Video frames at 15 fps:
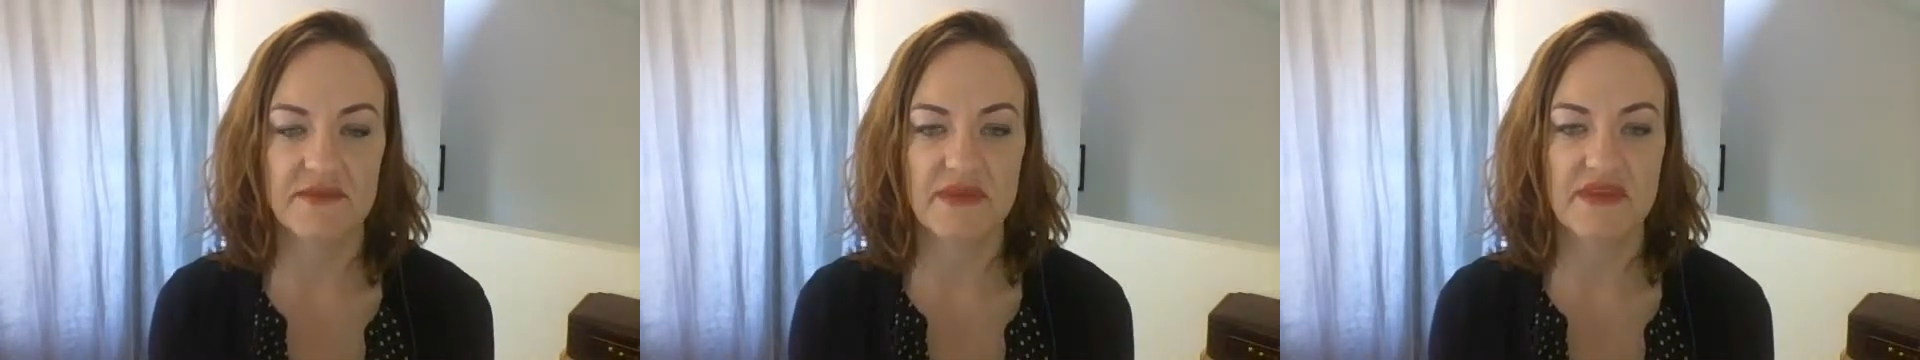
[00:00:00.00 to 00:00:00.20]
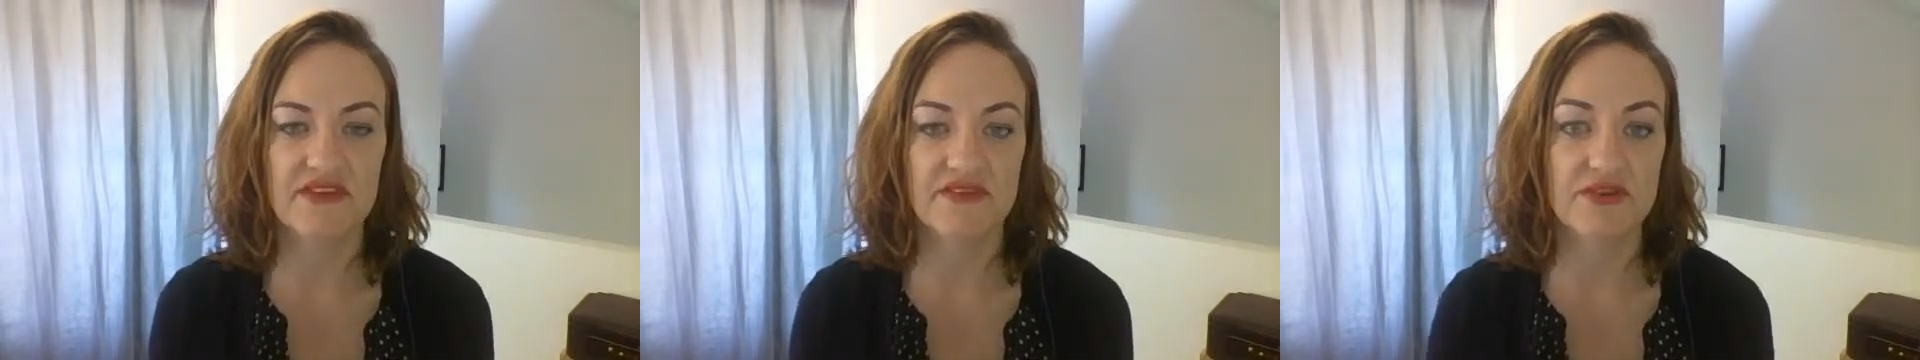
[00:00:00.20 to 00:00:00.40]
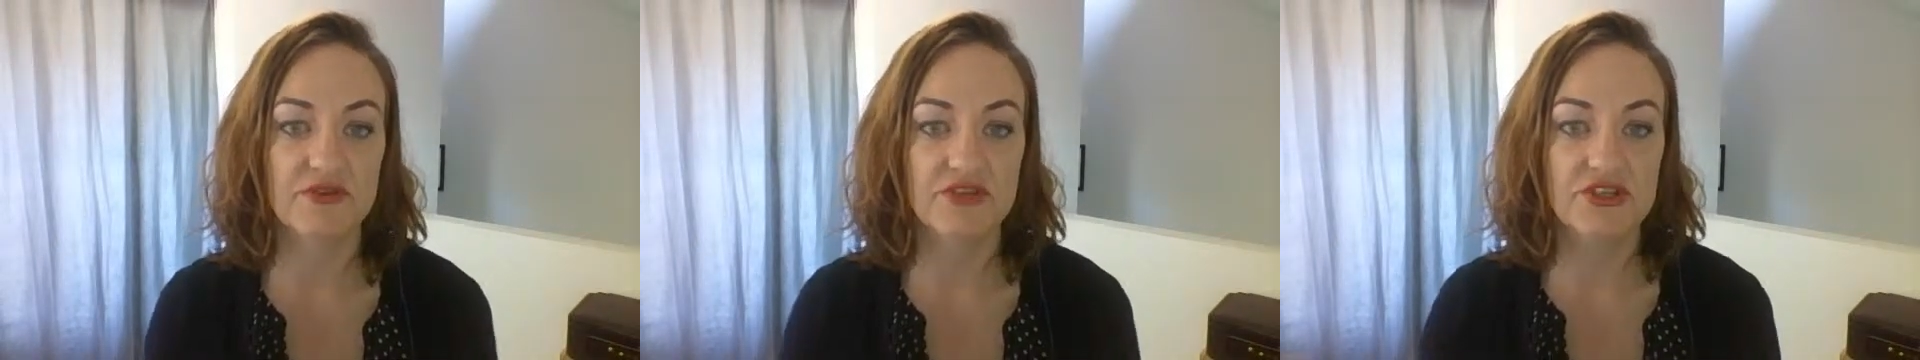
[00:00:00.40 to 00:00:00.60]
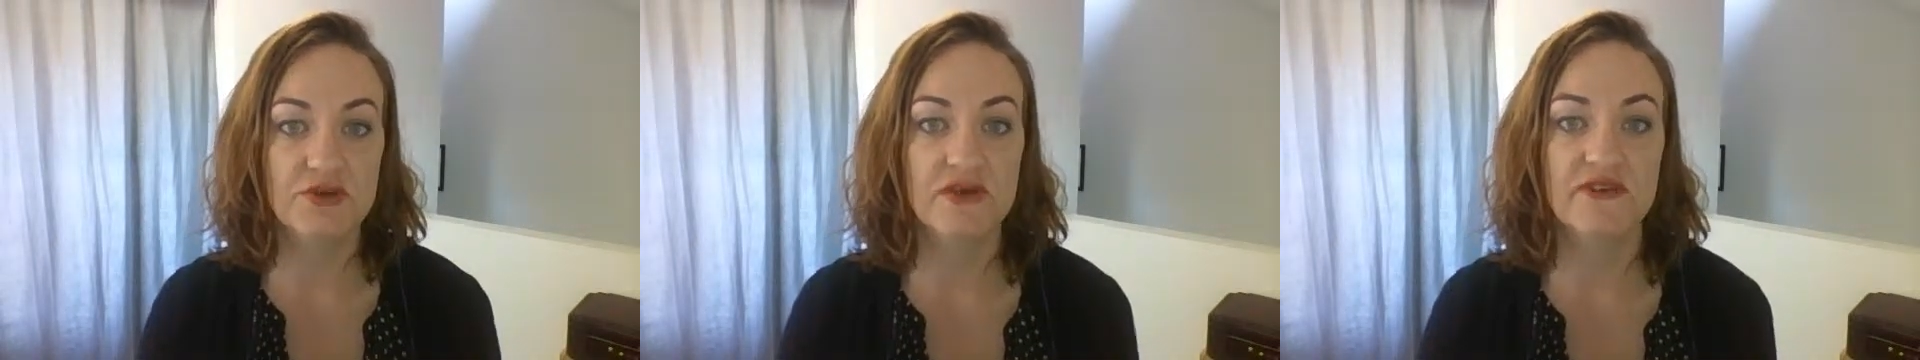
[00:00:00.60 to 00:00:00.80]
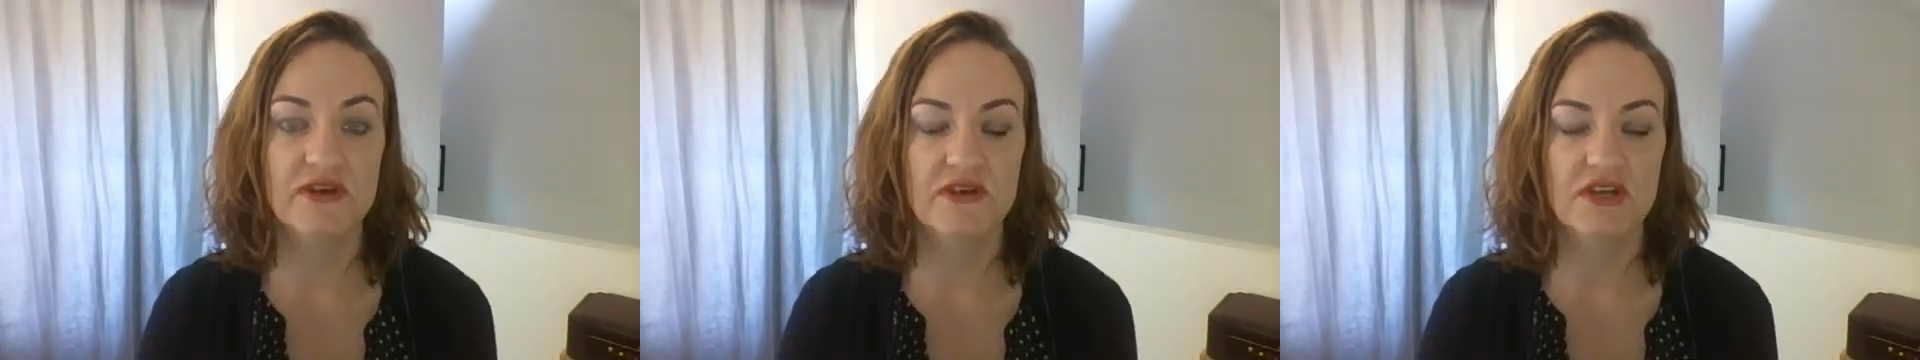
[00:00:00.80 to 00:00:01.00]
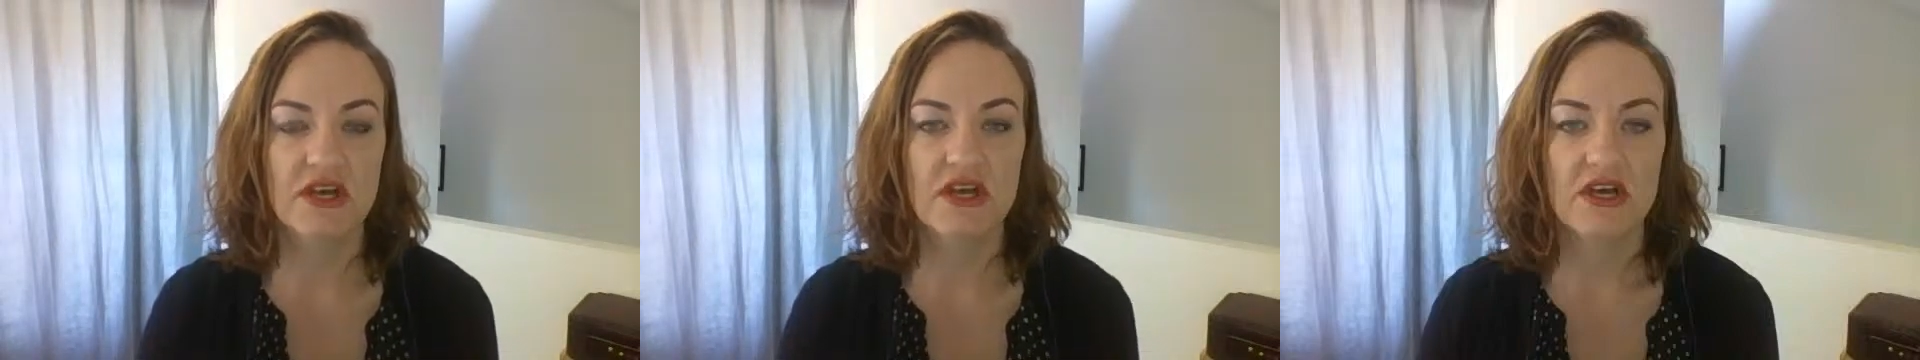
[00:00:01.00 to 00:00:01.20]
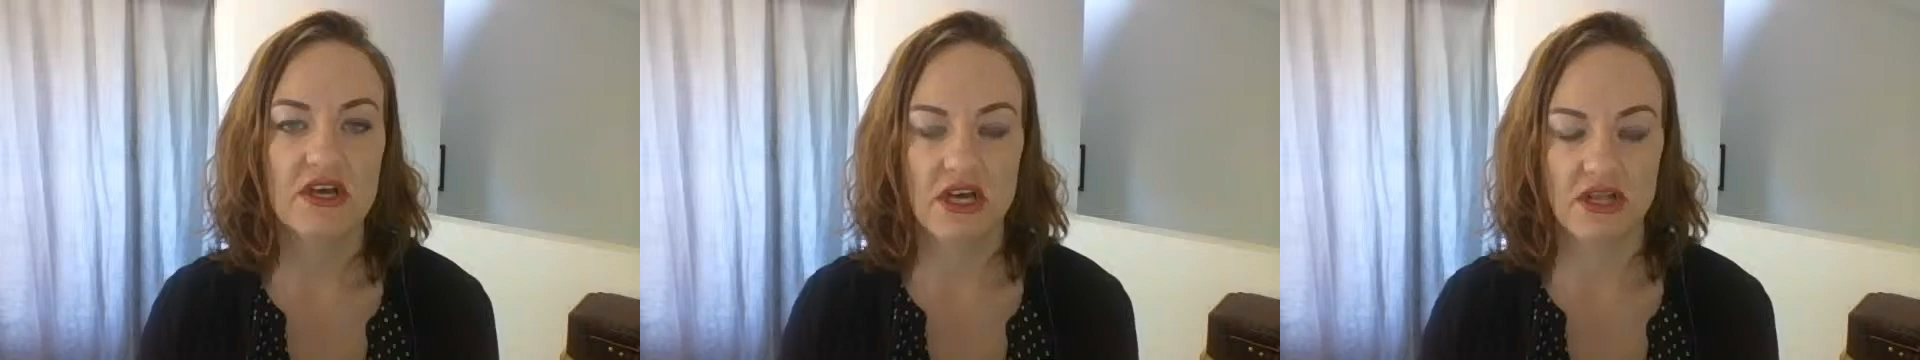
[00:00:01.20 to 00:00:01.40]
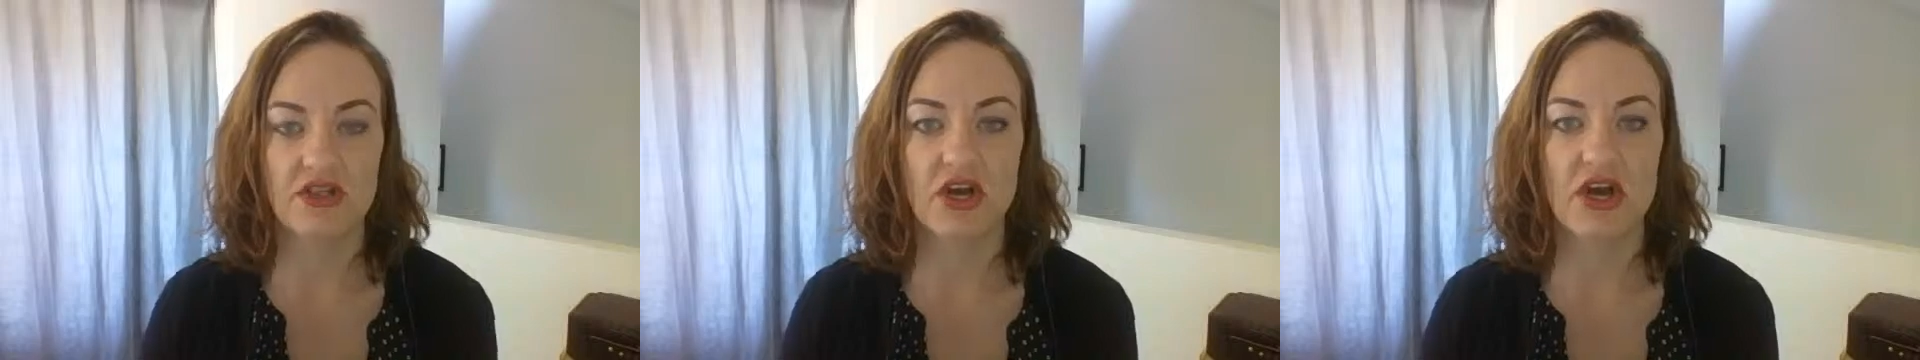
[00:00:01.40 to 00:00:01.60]
Even if you do have
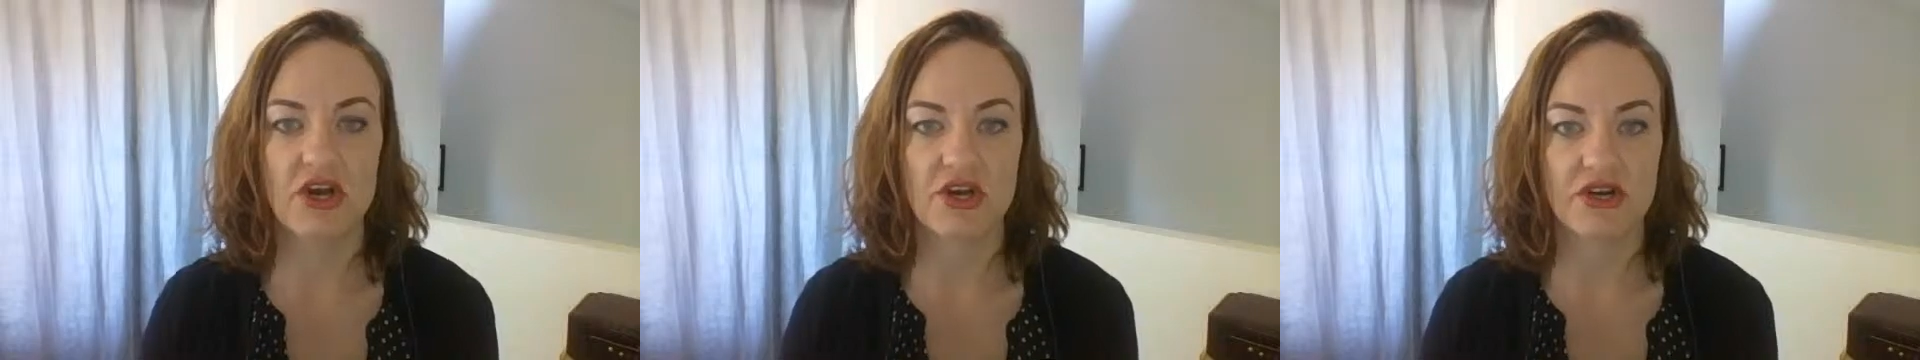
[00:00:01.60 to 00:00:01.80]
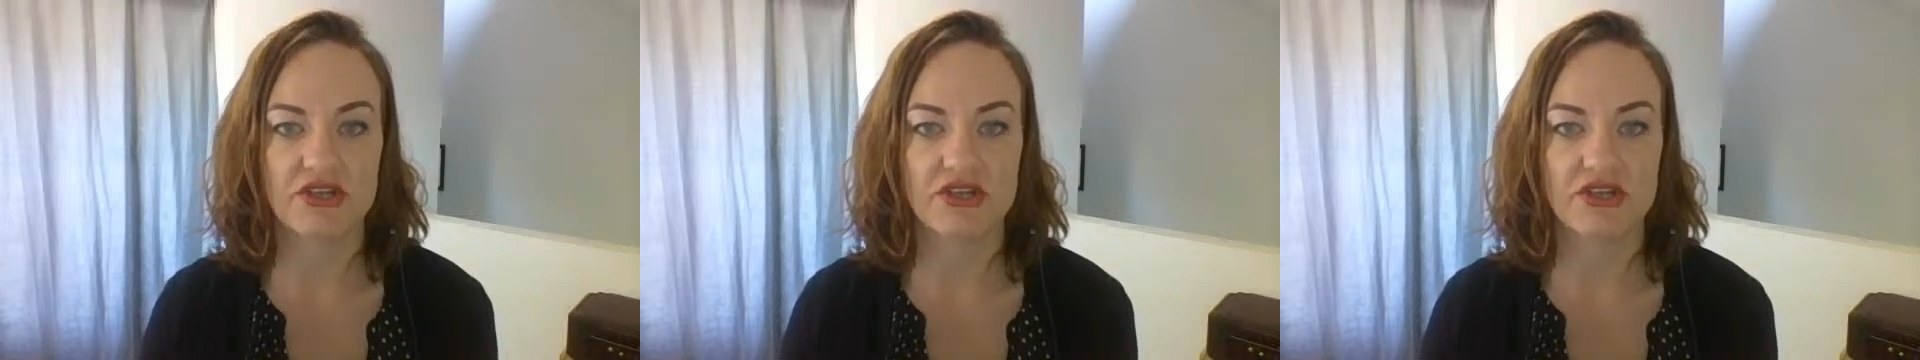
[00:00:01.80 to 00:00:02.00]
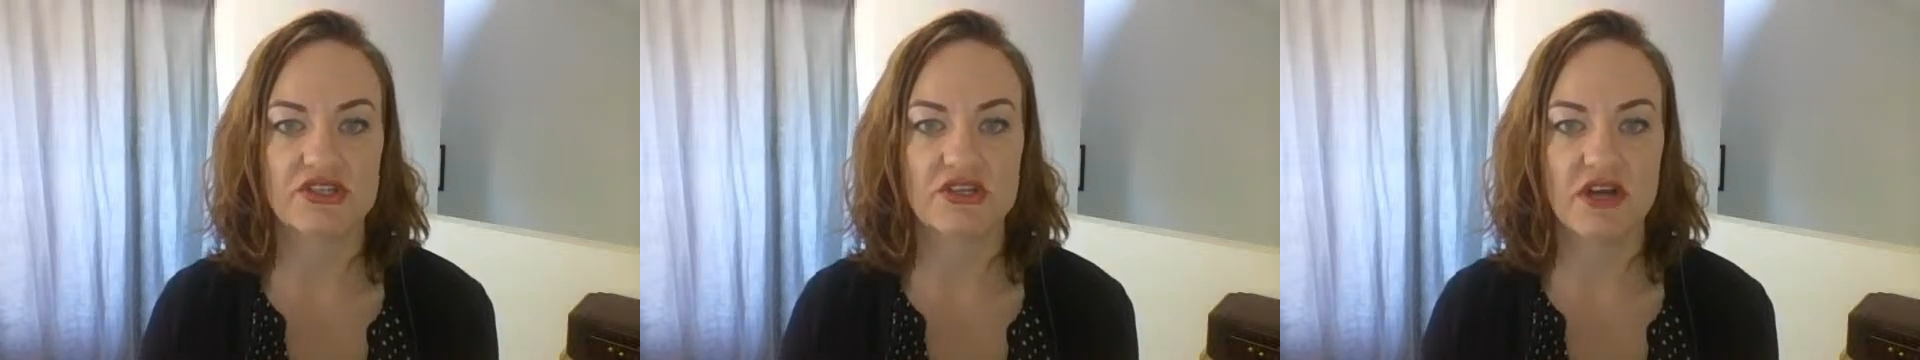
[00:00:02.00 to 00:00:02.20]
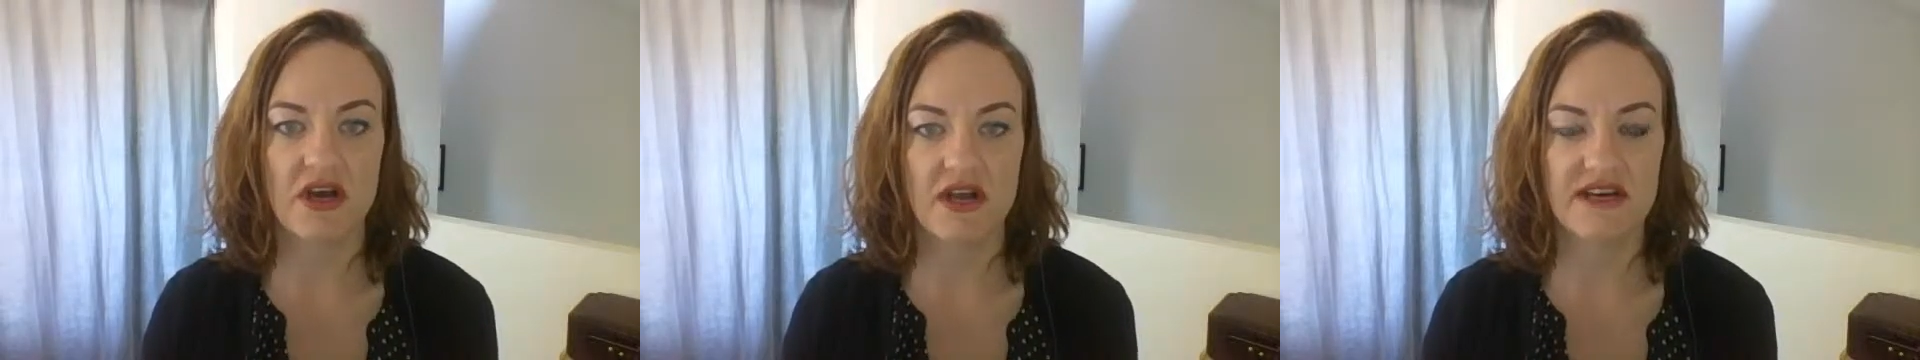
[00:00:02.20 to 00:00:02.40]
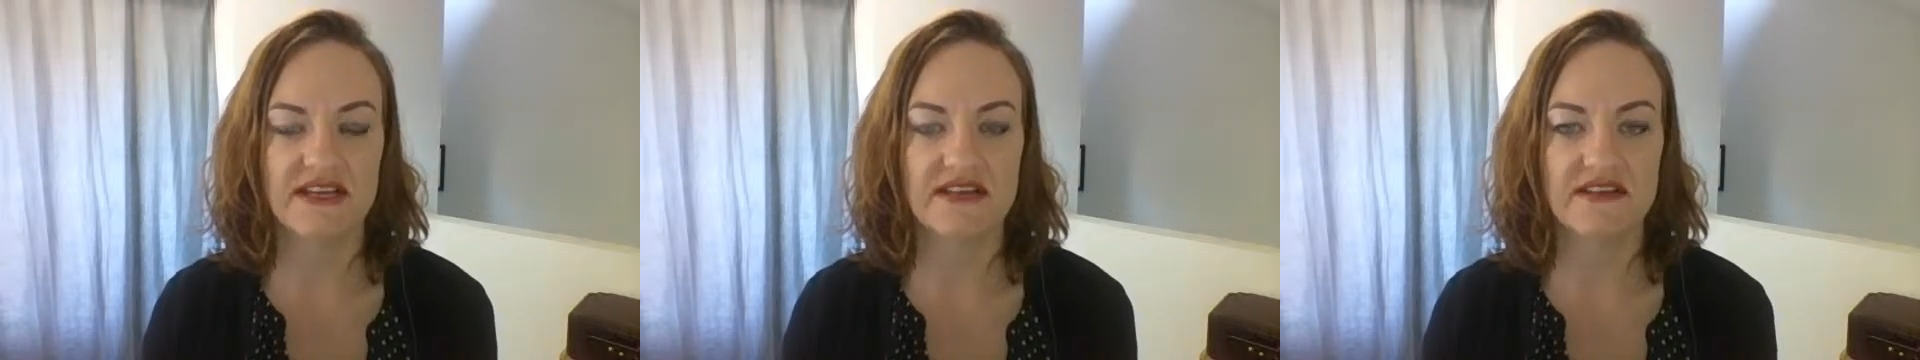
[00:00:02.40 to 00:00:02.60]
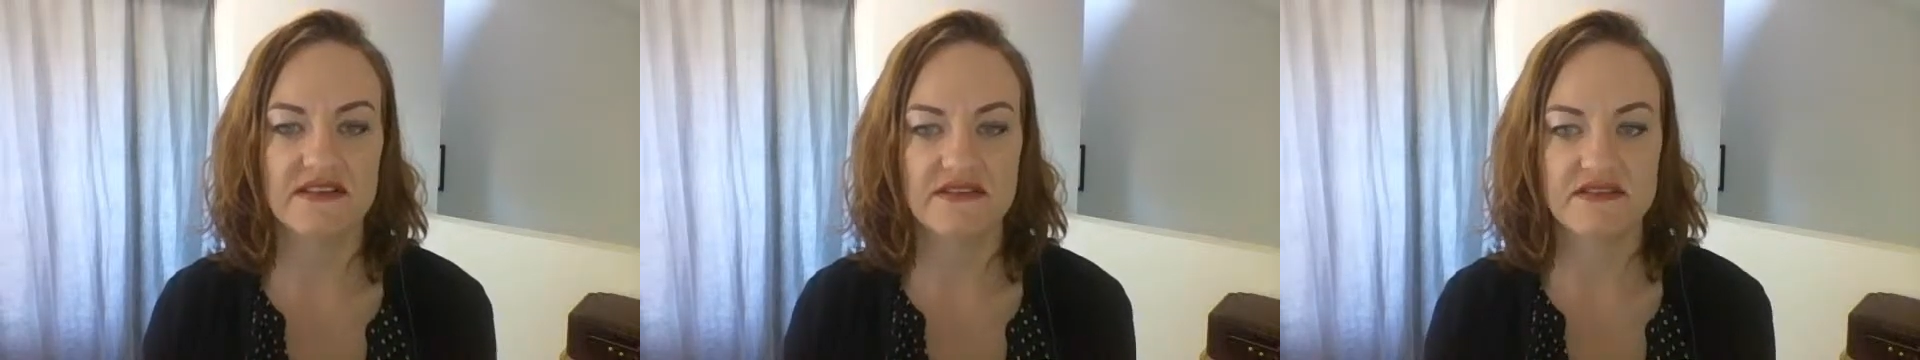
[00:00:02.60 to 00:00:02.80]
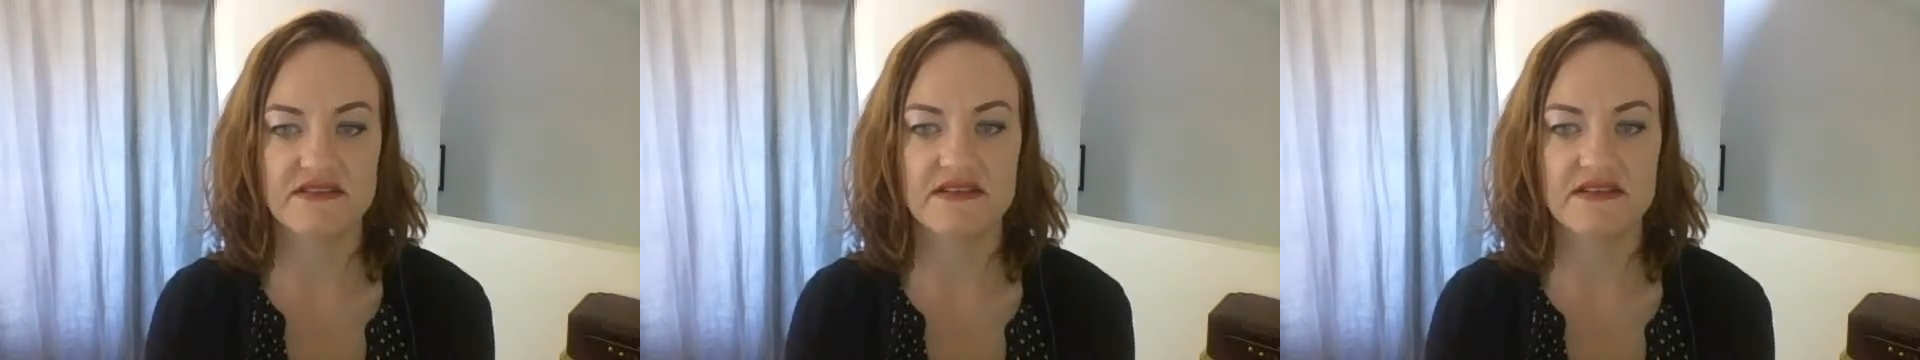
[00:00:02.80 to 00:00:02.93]
a large audience,